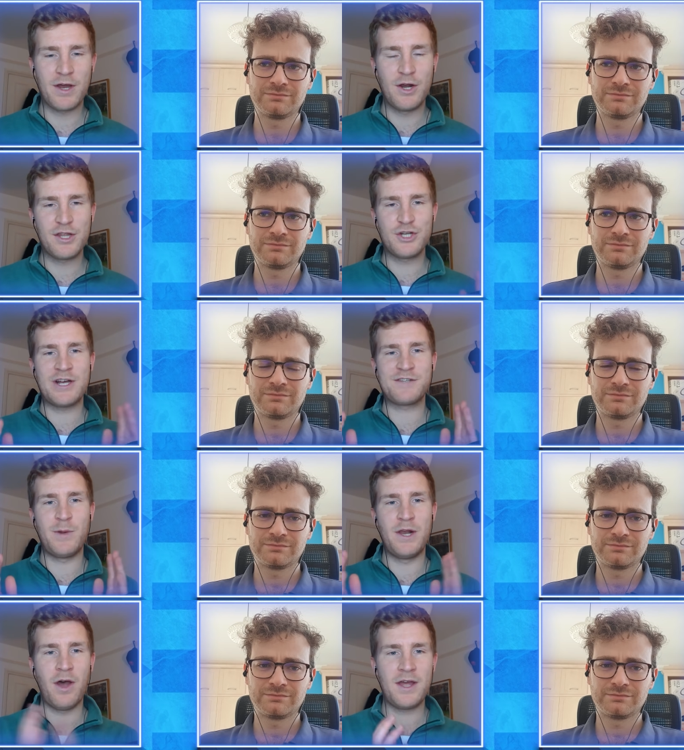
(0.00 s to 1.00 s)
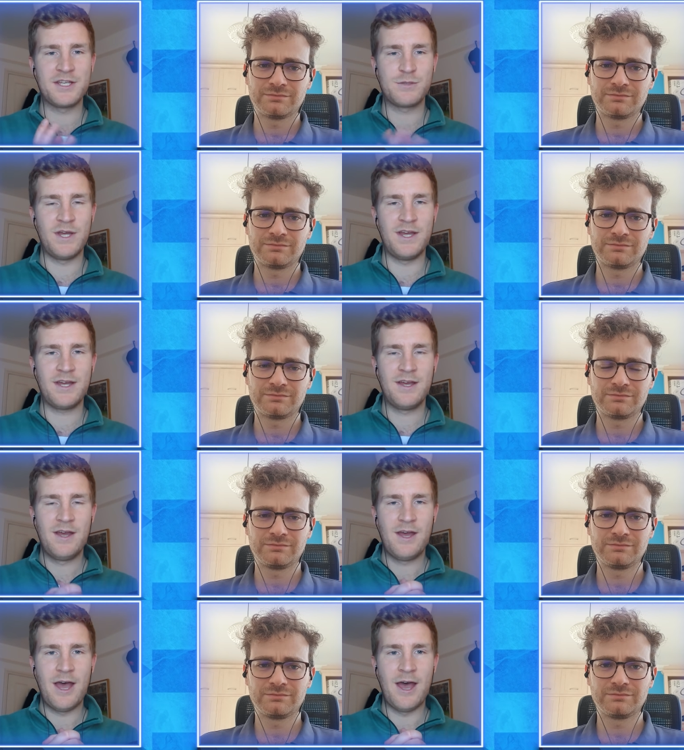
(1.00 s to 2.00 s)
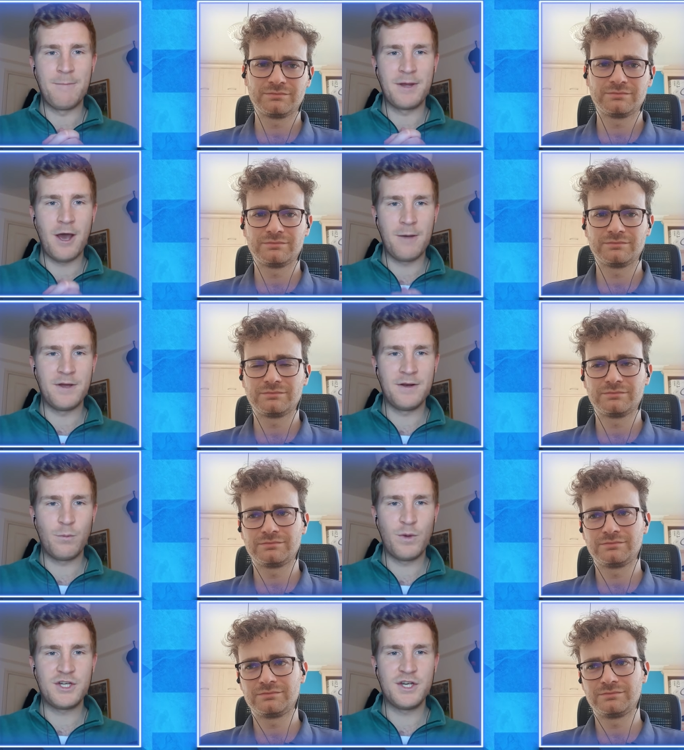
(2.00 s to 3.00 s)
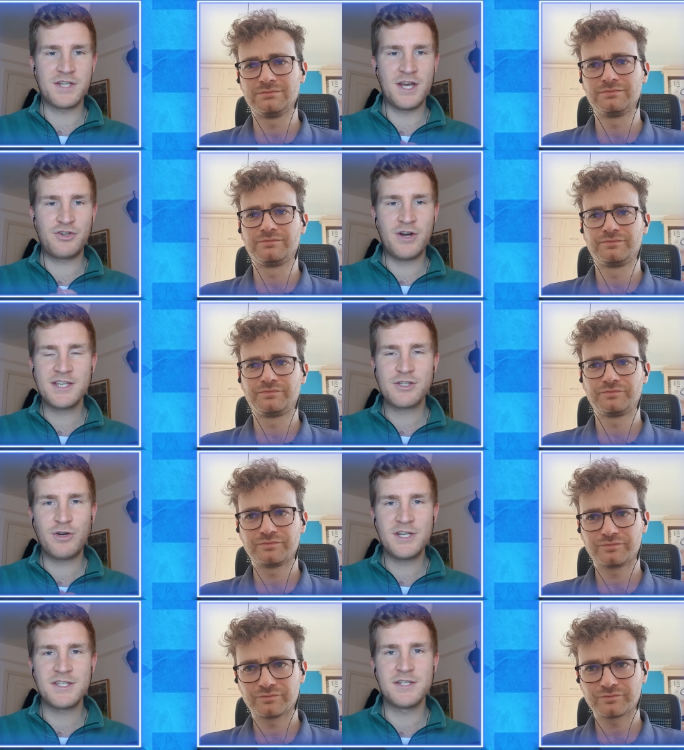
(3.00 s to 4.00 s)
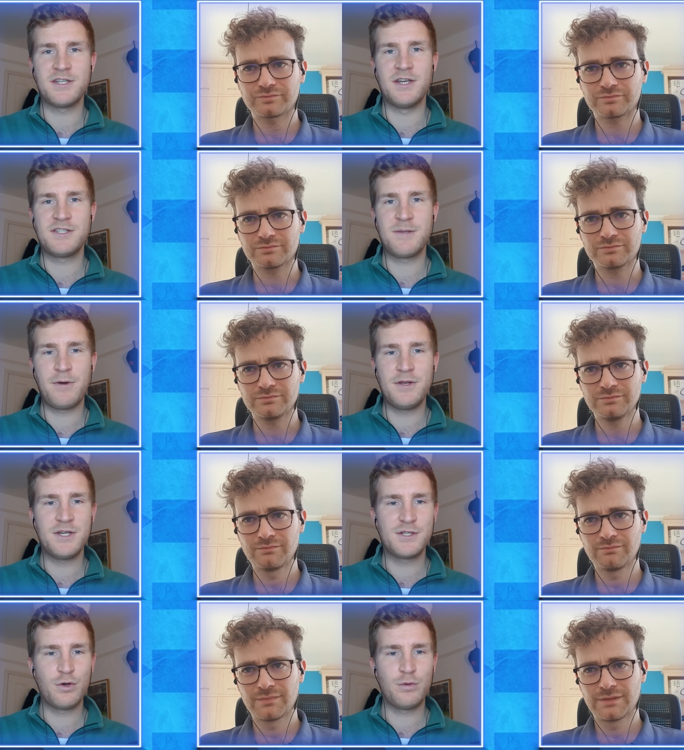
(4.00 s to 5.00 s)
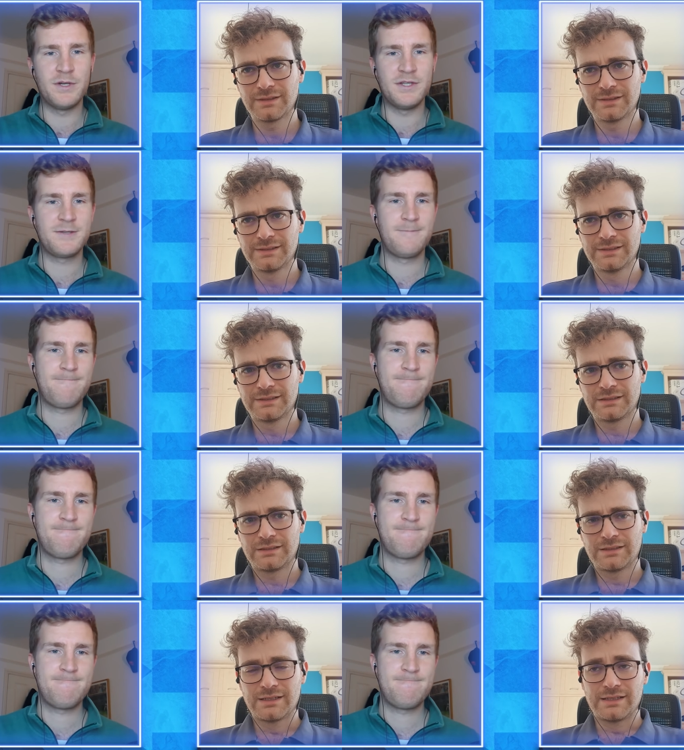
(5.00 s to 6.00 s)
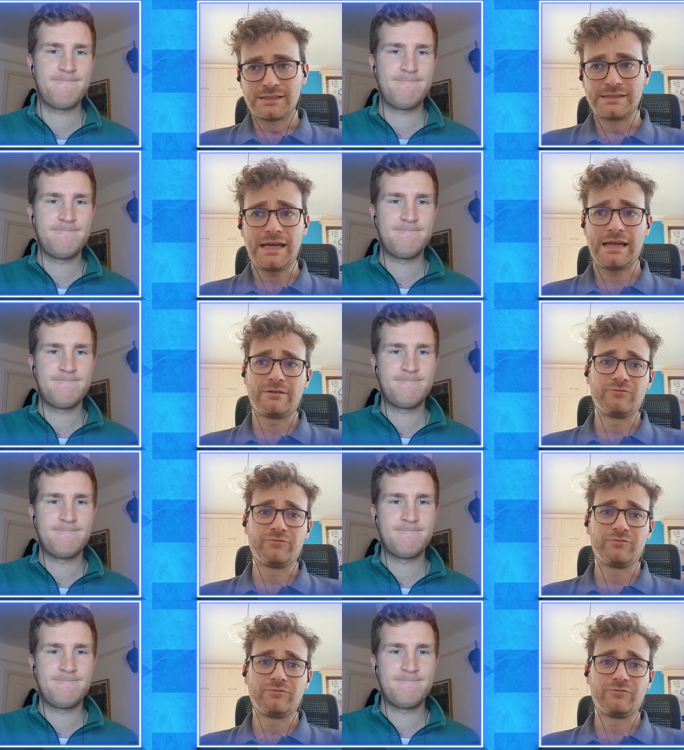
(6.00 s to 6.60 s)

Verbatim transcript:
Speaker 1: we're going to look at the transfer we like this week, uh, McCubbin, which is mm. Andreas Christensen to Borussia Dortmund
Speaker 2: yeah,